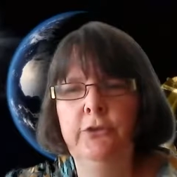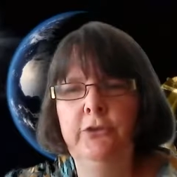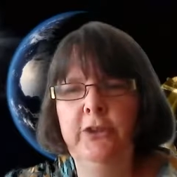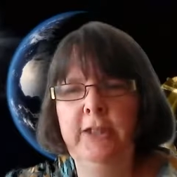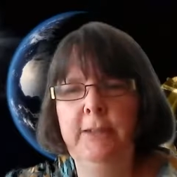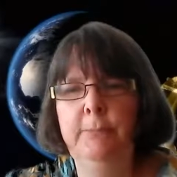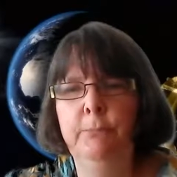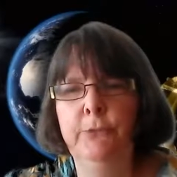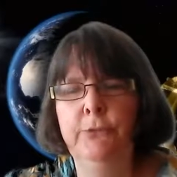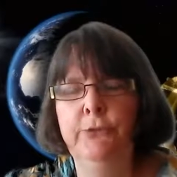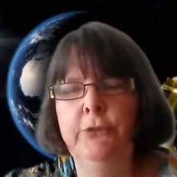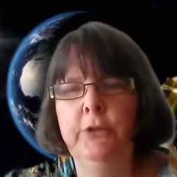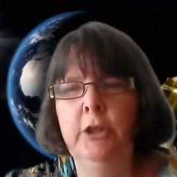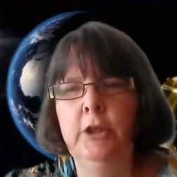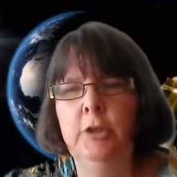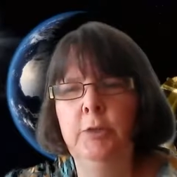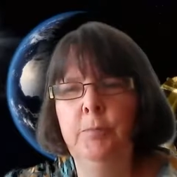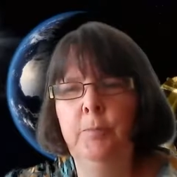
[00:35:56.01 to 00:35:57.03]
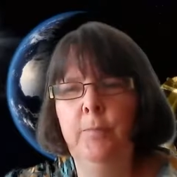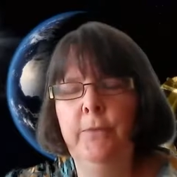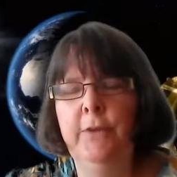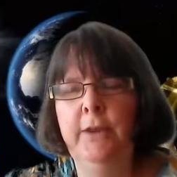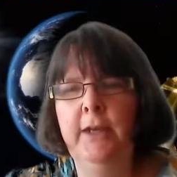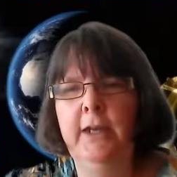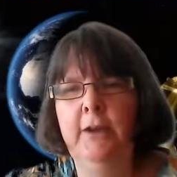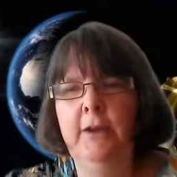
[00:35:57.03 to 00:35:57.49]
teams
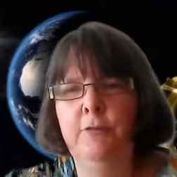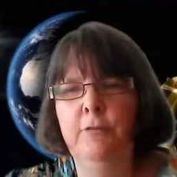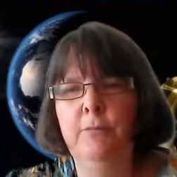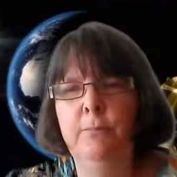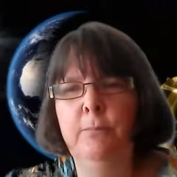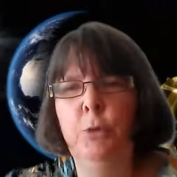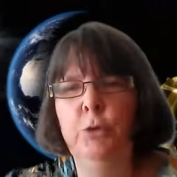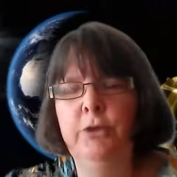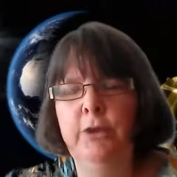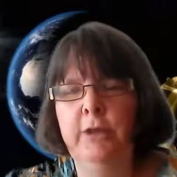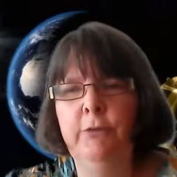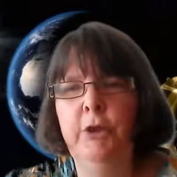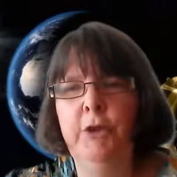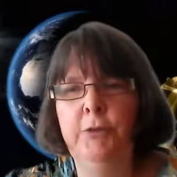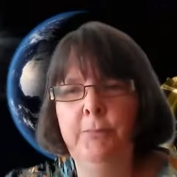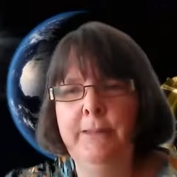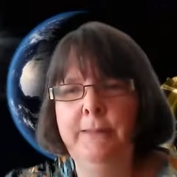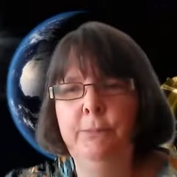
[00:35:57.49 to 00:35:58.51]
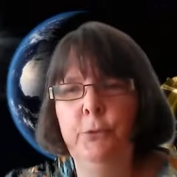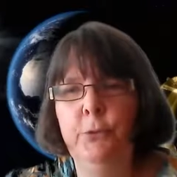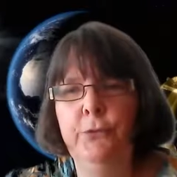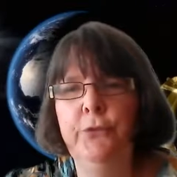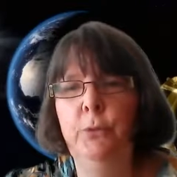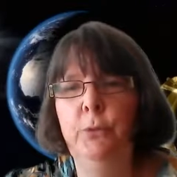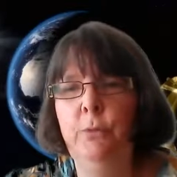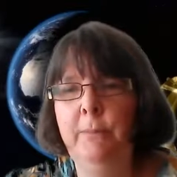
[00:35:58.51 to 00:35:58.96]
that have more diverse people,
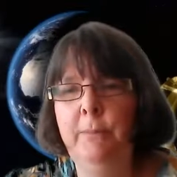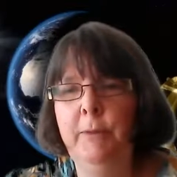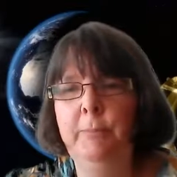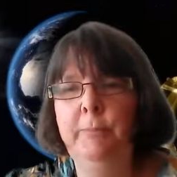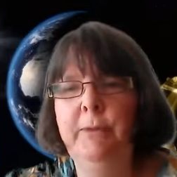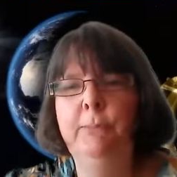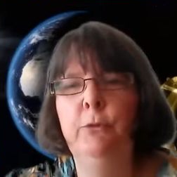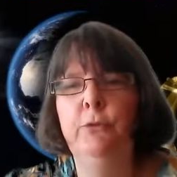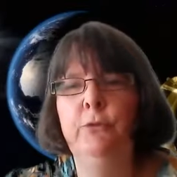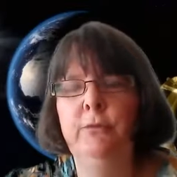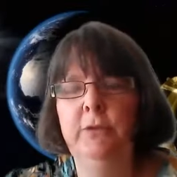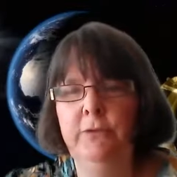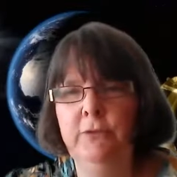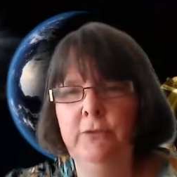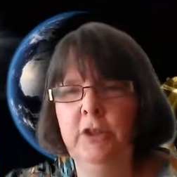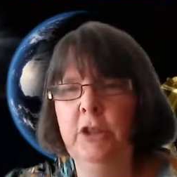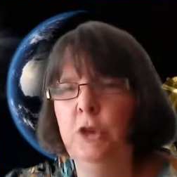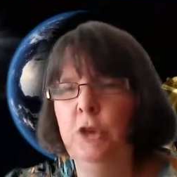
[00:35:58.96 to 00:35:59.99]
so women, people from different